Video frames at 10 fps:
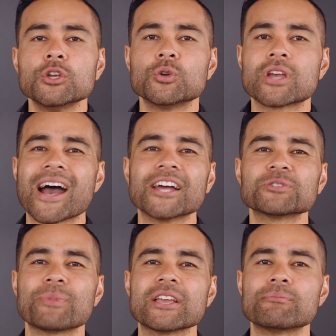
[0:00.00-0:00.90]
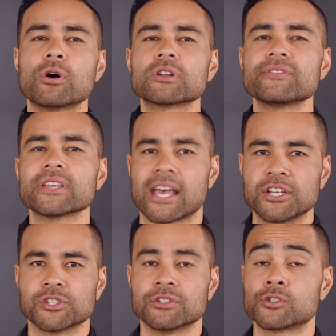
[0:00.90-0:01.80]
You can't make
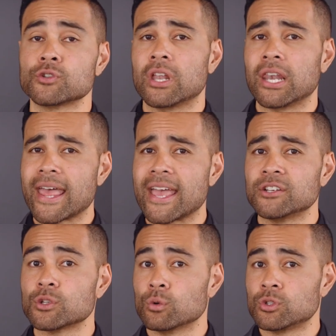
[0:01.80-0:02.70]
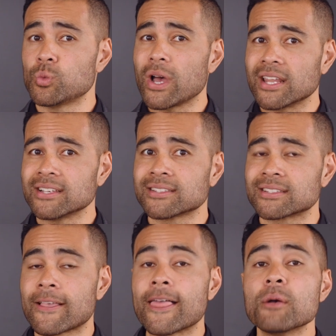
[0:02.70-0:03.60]
modifications to the land or
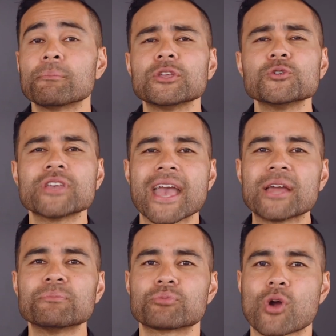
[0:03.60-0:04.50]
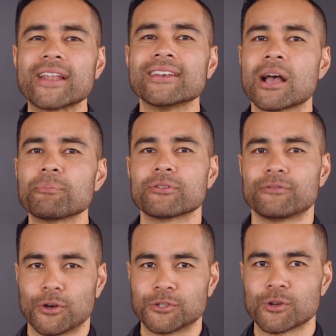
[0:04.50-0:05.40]
dwellings, but you can brighten up the
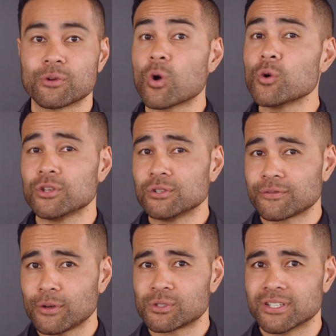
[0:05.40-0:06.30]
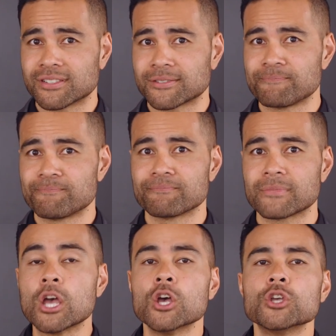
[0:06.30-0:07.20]
photo or use filters.
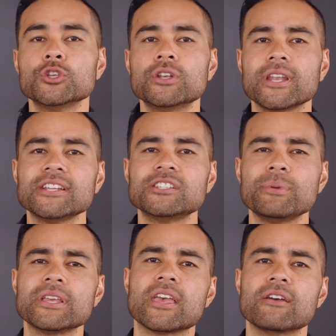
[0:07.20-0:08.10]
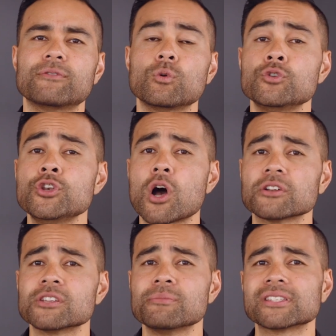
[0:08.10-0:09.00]
You need to be careful
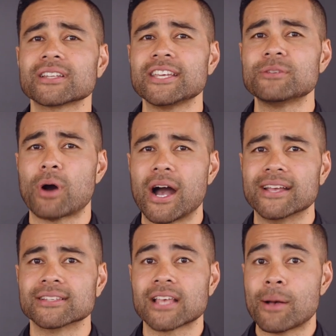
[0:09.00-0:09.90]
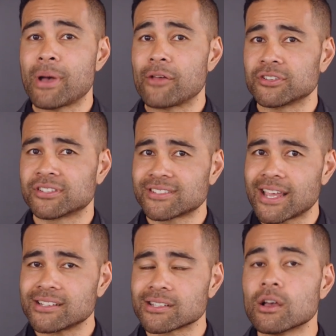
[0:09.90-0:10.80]
not to mislead buyers about the
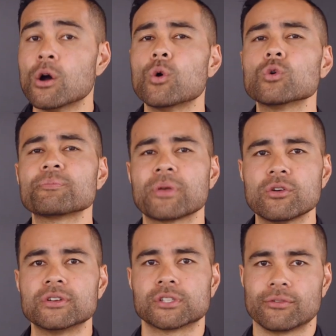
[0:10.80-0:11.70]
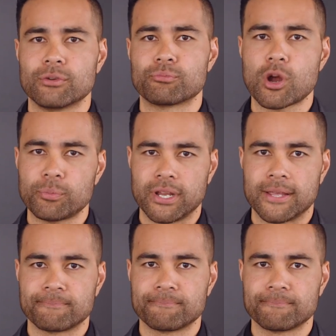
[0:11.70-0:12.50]
state or appearance of the property.